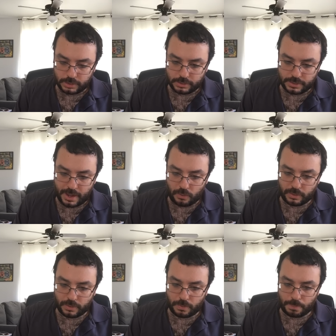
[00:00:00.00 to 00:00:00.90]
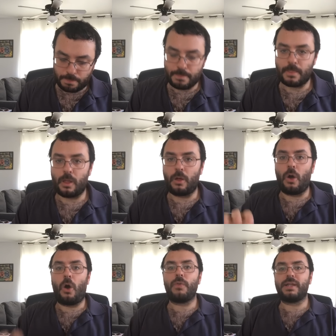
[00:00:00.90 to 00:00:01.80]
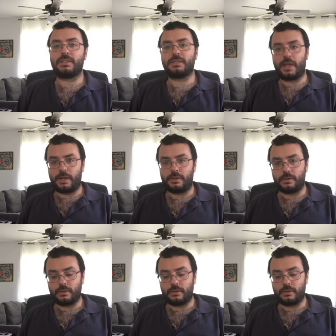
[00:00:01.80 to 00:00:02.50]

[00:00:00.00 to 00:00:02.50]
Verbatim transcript: now, all that said,